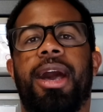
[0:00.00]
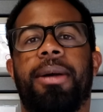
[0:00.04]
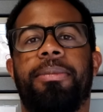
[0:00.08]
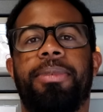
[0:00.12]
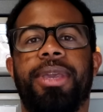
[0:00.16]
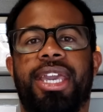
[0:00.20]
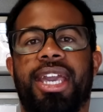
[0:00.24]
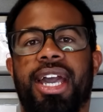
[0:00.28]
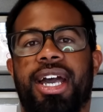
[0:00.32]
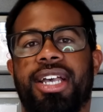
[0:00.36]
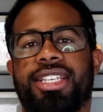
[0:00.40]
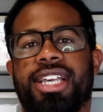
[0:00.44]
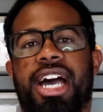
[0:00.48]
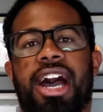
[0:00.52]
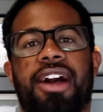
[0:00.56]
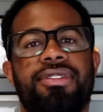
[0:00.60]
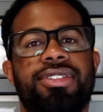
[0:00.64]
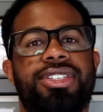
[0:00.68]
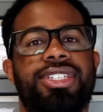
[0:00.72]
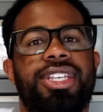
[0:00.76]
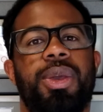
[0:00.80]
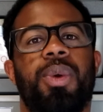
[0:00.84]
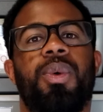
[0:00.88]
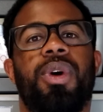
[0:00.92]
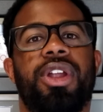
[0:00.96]
Because
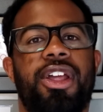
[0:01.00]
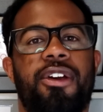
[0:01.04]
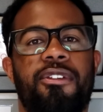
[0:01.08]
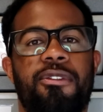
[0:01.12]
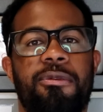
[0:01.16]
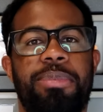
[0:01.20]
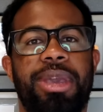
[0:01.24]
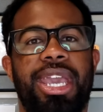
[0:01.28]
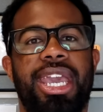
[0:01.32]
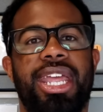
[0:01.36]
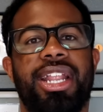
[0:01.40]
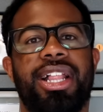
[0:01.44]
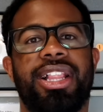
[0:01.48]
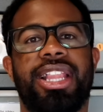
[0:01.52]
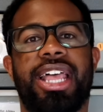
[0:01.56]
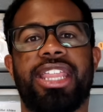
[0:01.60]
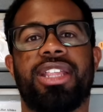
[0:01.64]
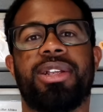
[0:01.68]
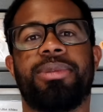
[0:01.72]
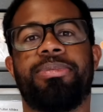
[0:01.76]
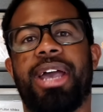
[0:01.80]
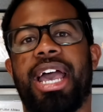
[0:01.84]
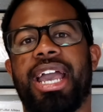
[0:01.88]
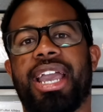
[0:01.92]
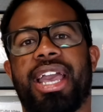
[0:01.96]
obviously one of them being a
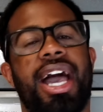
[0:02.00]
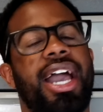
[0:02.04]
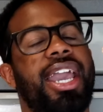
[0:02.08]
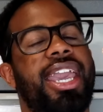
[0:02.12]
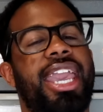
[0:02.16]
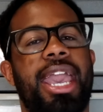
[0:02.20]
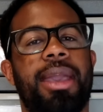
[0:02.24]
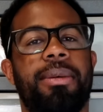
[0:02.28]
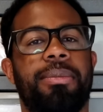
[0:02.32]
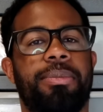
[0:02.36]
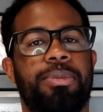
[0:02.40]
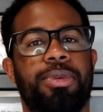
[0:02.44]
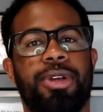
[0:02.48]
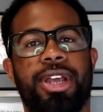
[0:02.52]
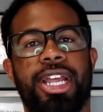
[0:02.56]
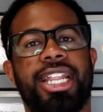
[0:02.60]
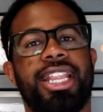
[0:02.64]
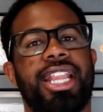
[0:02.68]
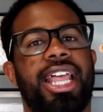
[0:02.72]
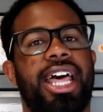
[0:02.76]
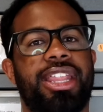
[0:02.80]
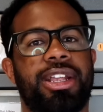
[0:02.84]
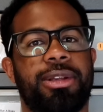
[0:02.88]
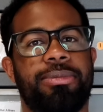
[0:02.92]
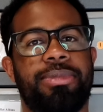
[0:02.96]
leatherback, I can't breed
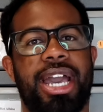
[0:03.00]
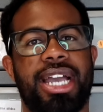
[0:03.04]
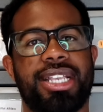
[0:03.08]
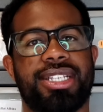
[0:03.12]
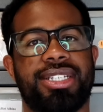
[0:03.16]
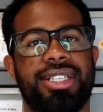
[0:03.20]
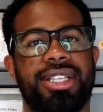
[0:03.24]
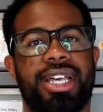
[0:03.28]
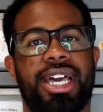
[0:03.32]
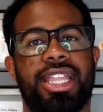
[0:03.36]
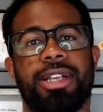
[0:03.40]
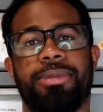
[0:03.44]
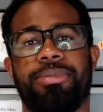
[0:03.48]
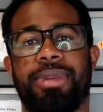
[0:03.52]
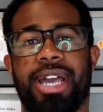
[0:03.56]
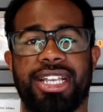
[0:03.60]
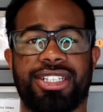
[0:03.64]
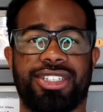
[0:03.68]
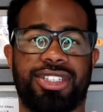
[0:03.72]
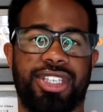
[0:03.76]
leatherback to leatherback.